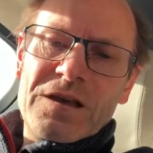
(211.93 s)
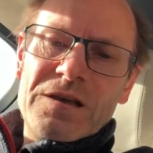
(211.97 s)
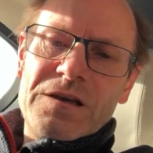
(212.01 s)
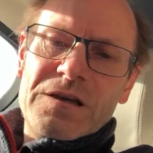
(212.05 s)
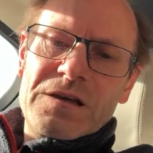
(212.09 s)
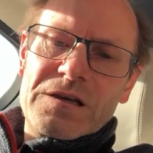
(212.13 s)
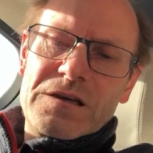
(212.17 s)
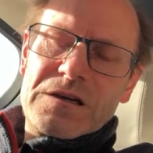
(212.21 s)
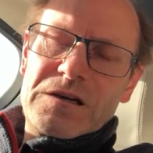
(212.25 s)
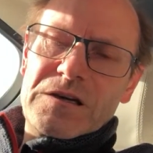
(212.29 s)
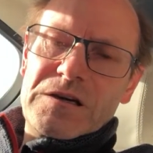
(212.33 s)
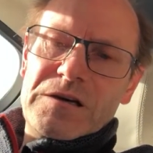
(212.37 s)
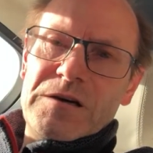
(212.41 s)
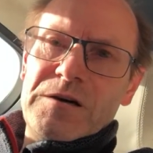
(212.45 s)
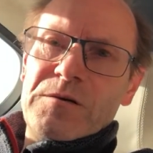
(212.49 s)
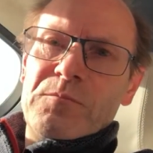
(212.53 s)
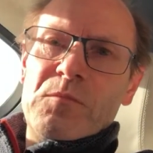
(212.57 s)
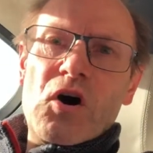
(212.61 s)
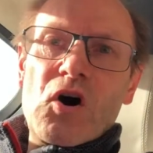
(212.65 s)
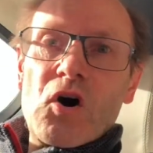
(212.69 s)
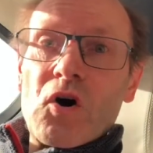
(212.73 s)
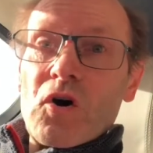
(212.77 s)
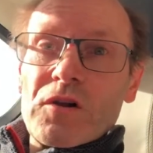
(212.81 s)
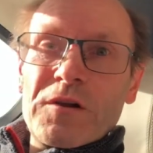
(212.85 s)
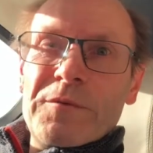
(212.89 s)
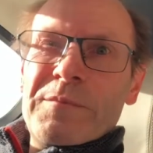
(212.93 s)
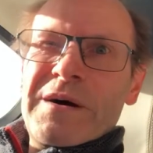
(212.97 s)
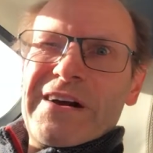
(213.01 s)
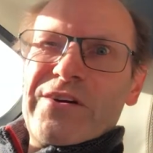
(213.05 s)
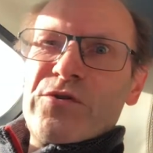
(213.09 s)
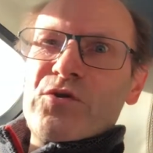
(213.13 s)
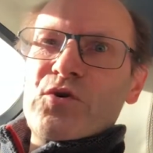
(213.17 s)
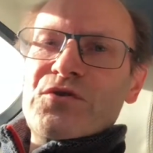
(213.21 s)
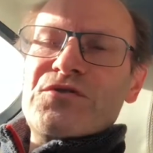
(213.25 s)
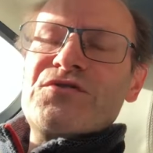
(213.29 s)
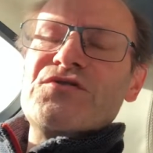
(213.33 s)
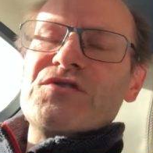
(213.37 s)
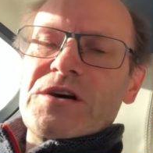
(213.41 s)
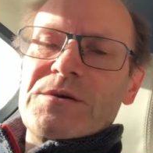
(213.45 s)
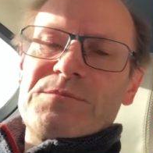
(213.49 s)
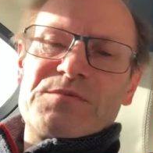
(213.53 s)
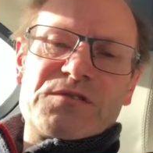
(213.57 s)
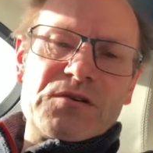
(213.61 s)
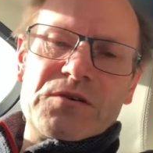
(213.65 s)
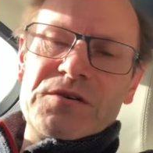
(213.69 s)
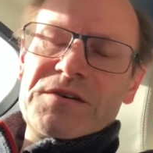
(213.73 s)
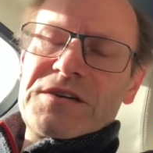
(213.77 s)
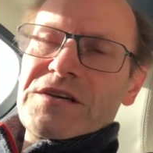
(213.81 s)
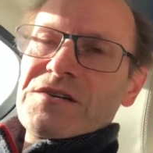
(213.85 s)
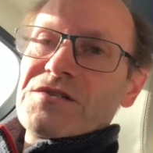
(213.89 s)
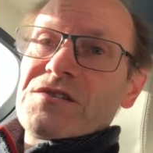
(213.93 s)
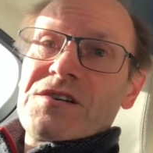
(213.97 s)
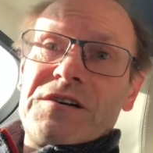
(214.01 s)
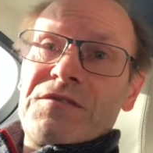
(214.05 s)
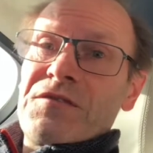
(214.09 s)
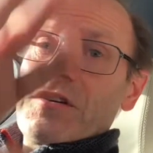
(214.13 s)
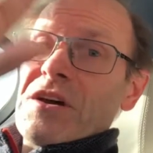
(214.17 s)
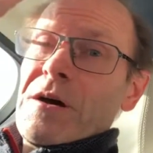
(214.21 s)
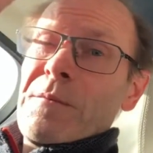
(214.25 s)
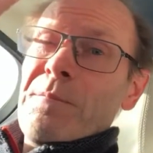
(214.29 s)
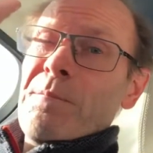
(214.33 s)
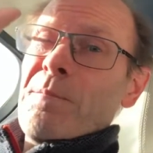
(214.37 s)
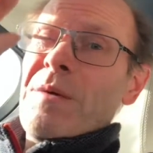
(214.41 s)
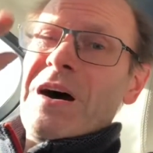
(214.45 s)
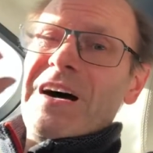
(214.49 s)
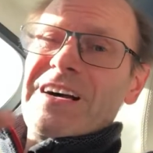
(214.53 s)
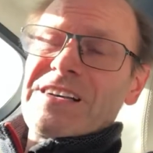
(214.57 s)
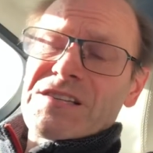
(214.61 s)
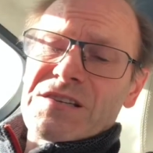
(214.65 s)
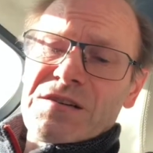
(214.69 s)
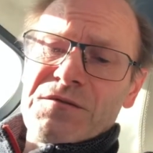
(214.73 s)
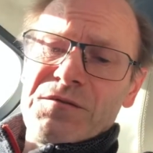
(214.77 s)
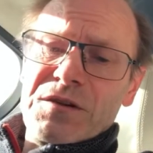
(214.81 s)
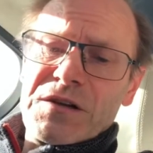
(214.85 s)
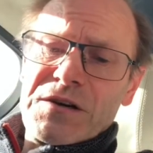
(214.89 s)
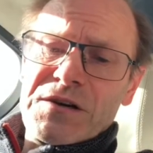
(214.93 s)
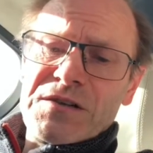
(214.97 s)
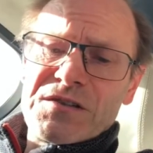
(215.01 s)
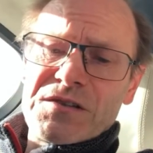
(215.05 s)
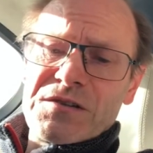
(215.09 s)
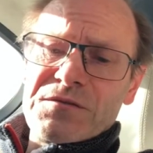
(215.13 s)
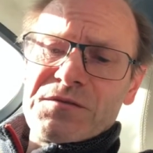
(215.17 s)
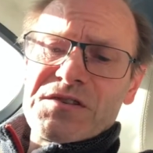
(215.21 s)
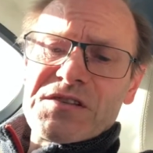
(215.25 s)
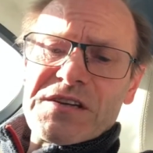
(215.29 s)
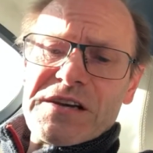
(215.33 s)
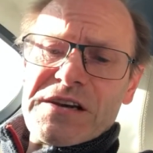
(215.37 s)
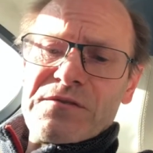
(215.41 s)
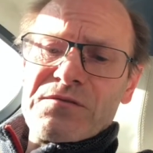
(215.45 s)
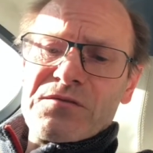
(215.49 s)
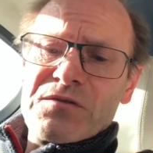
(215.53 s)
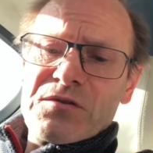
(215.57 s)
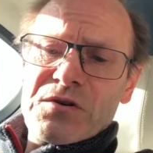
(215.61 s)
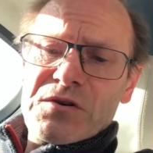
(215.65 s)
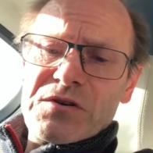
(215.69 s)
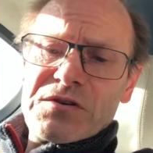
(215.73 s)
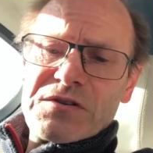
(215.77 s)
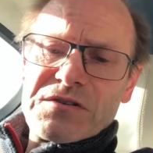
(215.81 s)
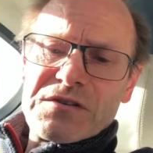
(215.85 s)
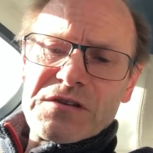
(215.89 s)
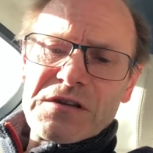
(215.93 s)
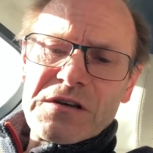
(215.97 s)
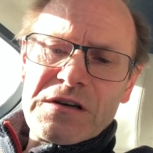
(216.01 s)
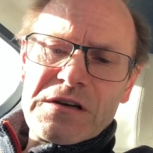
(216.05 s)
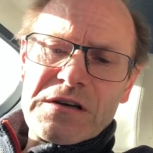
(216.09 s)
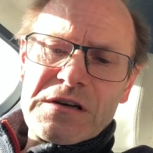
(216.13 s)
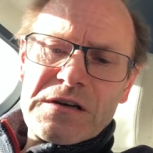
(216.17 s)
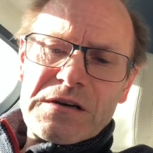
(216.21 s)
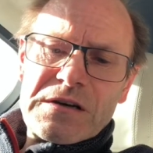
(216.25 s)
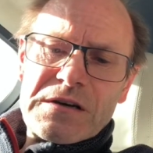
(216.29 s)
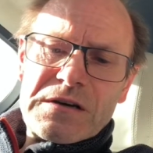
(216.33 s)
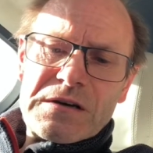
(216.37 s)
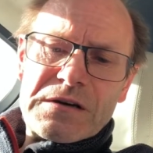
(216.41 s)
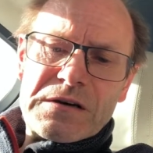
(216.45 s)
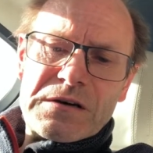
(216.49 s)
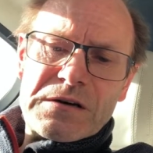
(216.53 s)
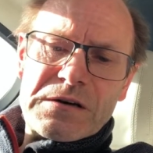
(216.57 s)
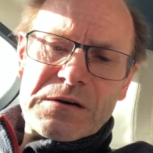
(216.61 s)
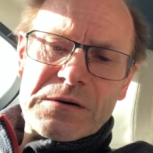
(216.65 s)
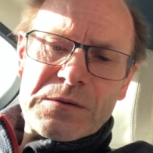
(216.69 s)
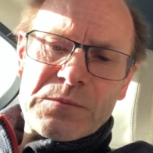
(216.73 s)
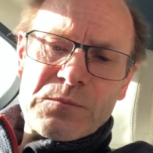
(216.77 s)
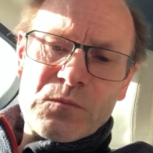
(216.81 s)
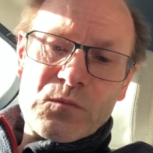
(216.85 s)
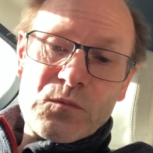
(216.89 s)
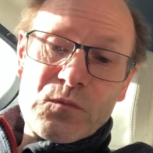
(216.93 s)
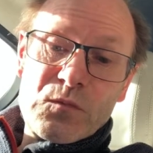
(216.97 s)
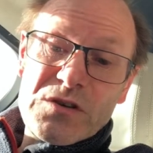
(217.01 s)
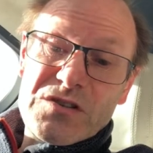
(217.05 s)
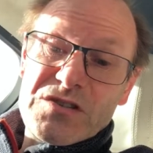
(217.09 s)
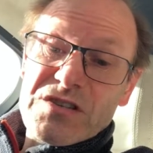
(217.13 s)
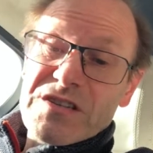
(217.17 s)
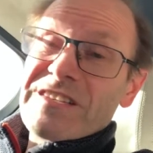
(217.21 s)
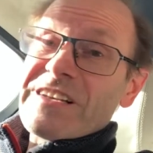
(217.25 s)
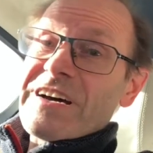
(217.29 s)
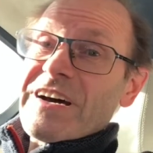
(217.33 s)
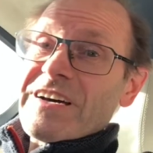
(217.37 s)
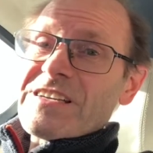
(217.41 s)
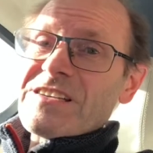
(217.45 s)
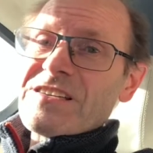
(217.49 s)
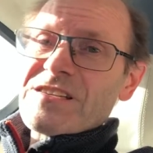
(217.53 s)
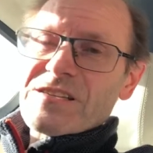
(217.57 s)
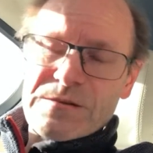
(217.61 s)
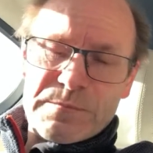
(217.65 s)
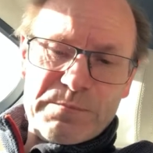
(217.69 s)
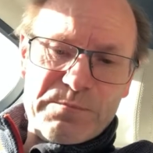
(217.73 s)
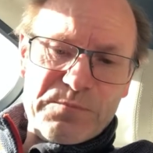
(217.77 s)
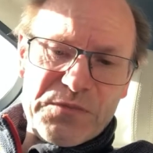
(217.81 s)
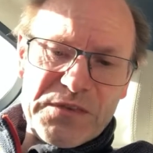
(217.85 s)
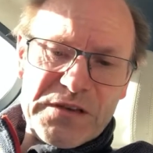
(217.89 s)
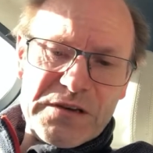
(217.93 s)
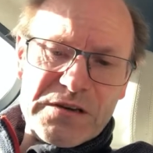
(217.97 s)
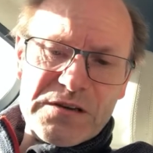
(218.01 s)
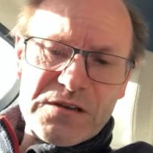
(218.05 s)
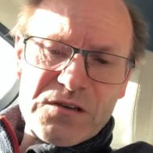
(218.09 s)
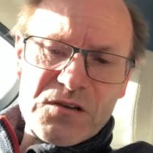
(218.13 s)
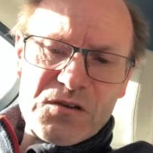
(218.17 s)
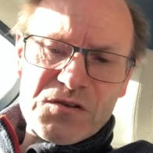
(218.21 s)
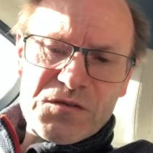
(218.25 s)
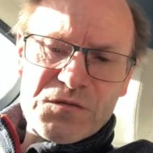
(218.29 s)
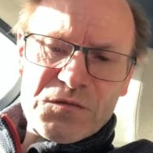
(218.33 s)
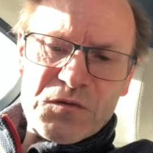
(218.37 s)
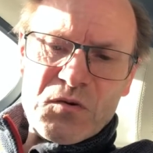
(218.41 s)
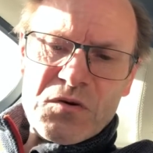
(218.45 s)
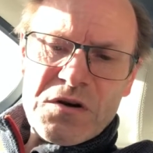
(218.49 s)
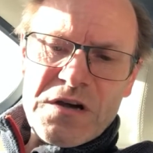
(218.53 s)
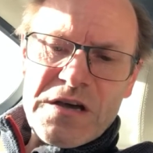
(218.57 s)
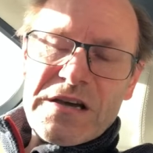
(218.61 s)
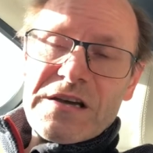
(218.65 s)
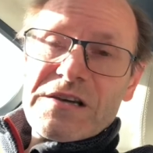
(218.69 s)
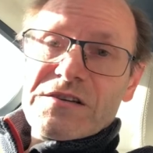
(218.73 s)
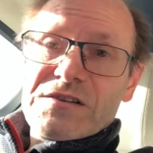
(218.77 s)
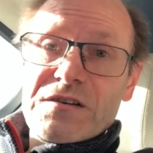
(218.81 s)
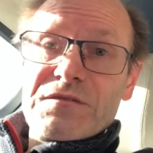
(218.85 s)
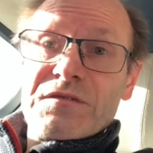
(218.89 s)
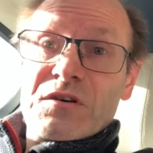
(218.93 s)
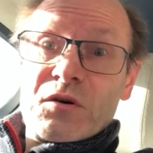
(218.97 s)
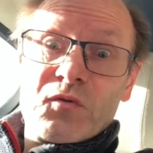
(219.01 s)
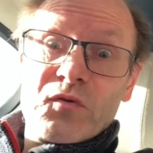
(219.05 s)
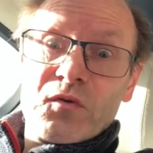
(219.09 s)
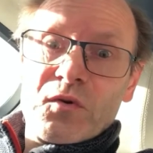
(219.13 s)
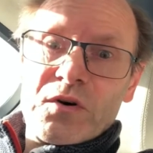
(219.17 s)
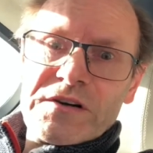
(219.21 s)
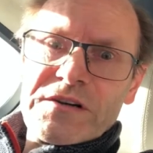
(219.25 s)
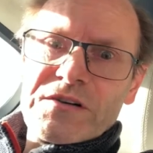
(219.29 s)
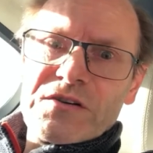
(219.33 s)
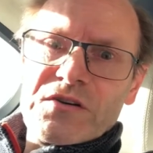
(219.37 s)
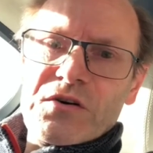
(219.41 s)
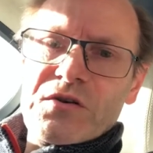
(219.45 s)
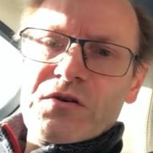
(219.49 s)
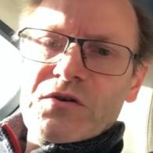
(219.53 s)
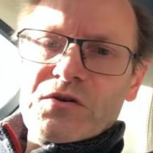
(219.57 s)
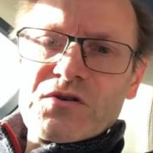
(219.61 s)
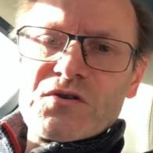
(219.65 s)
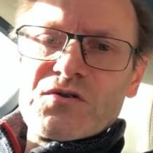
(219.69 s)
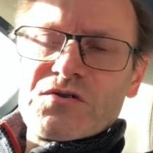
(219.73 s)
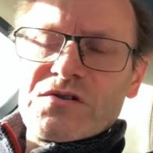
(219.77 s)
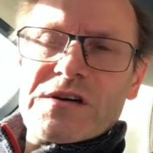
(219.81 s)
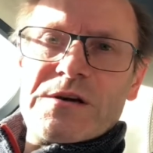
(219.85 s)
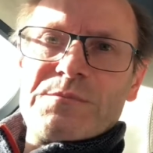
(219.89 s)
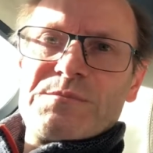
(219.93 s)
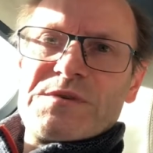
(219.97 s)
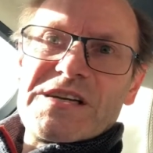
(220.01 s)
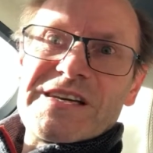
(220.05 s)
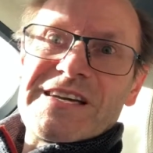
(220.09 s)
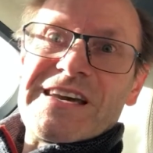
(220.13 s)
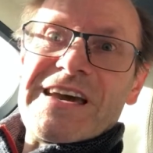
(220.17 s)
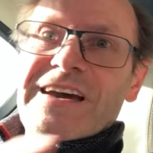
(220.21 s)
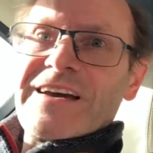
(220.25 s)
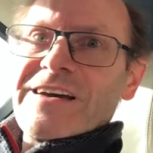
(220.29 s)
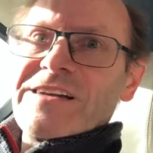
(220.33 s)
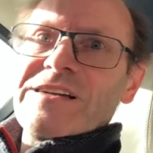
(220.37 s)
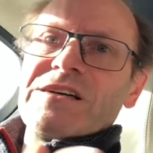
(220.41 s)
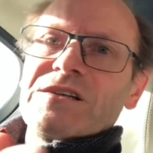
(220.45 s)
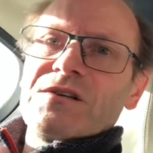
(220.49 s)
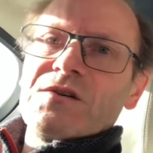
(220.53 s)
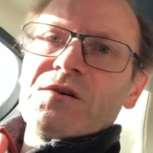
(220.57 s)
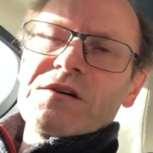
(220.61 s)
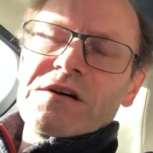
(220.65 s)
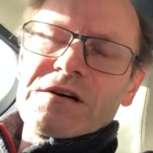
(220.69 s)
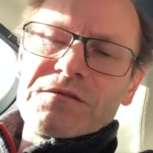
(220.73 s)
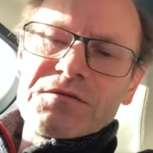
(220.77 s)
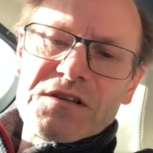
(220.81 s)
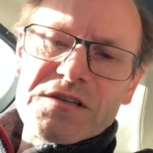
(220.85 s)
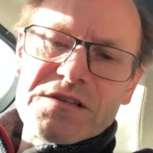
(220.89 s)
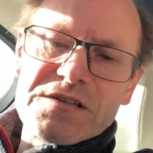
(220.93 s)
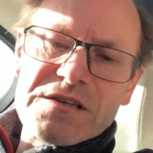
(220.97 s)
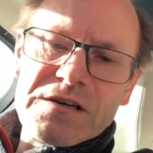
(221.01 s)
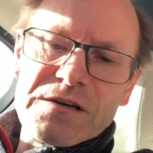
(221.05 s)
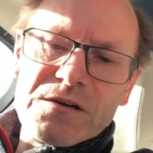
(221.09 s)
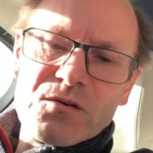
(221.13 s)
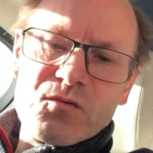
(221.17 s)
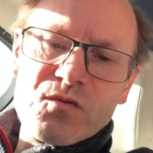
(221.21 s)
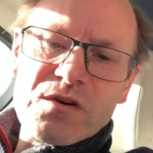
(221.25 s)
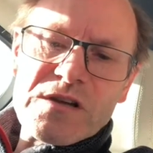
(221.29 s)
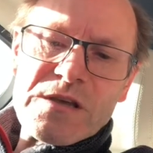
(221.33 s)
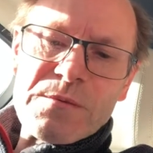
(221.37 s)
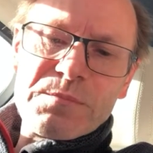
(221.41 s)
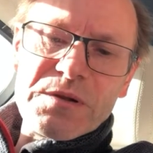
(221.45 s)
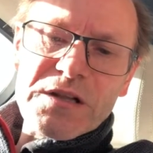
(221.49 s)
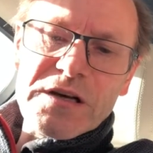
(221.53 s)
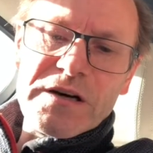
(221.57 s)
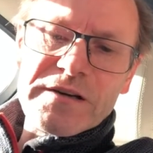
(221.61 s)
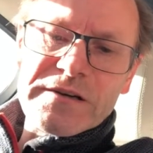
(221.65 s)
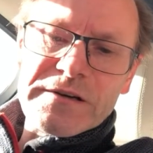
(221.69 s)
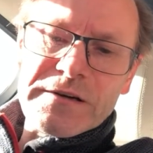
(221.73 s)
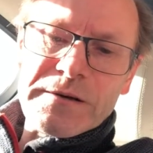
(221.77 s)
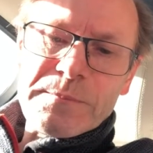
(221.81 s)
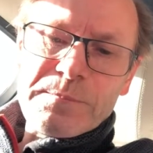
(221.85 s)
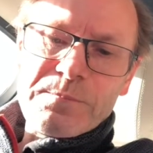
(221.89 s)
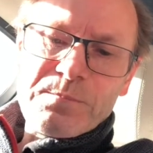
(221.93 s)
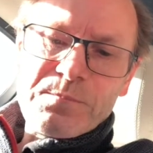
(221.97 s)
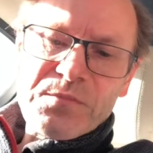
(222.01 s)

All of my road trips are on here, so I've got a massive list of saved routes, which is nice and useful. So if I want to do those trips again, I don't have to sit and replan it.